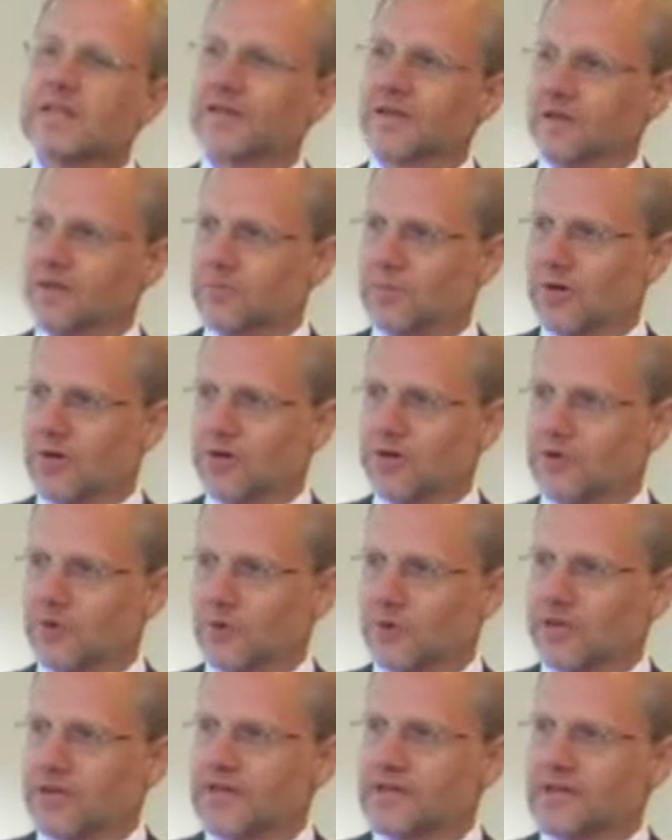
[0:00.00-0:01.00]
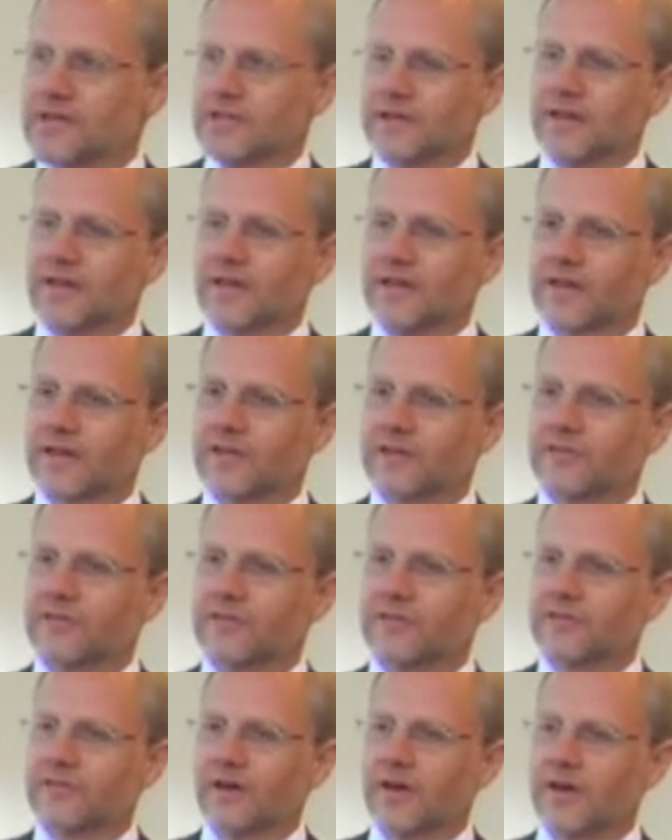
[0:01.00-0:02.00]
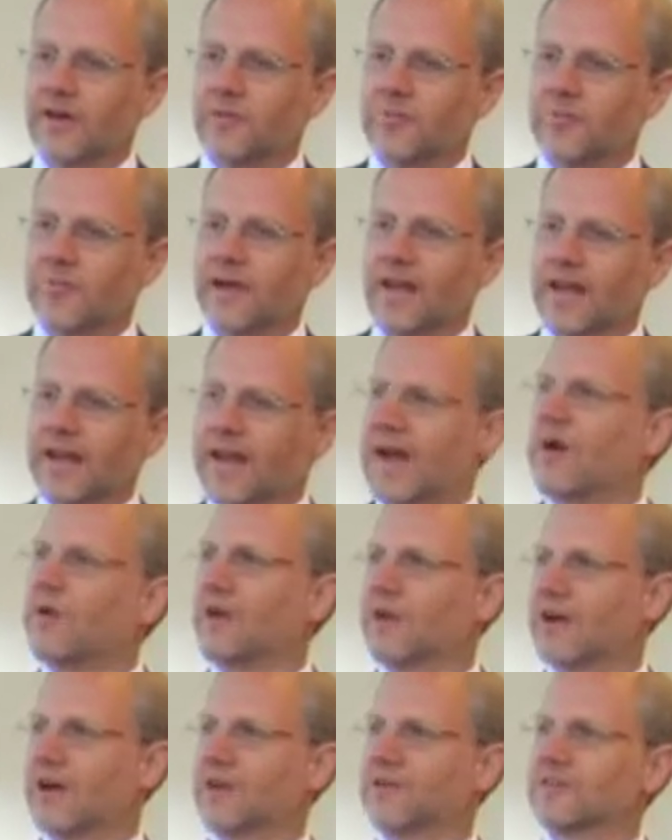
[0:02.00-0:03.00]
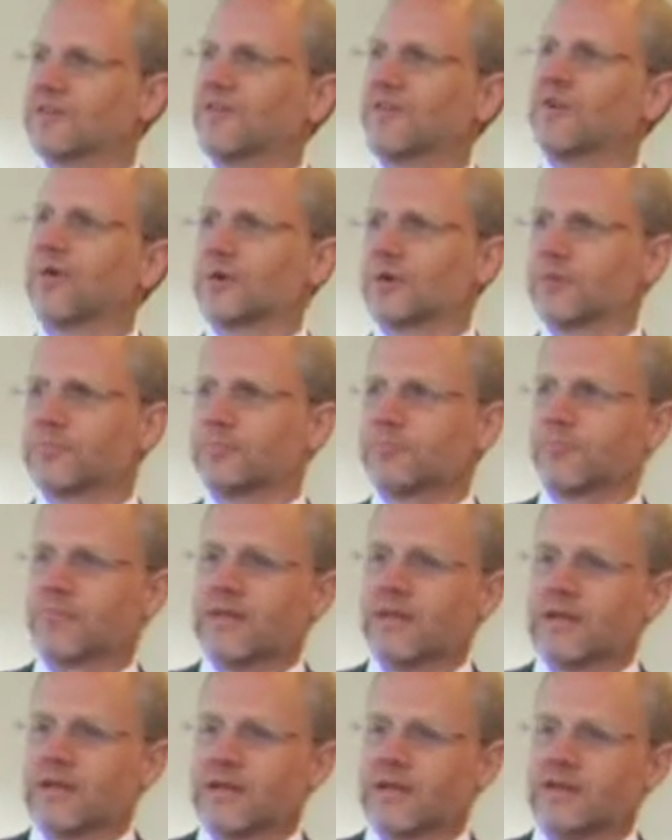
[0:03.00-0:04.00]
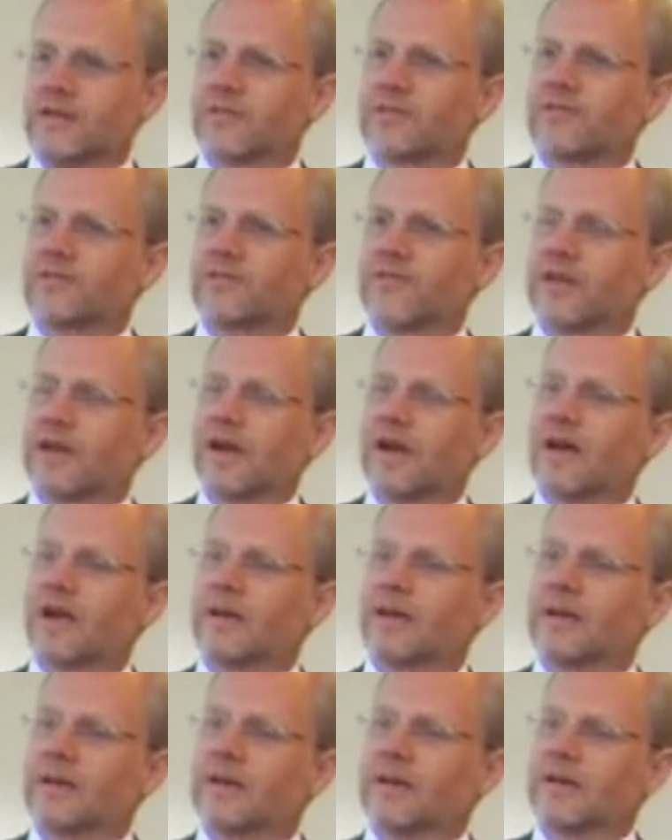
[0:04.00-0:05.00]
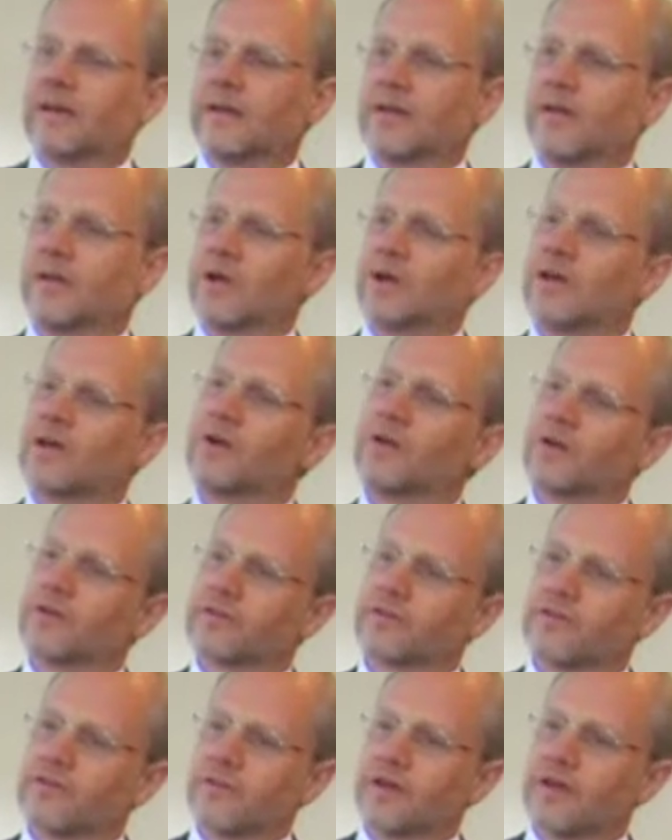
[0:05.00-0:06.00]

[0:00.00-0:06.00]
thing about Joyce is, and how I got to know her, is that, you know, I noticed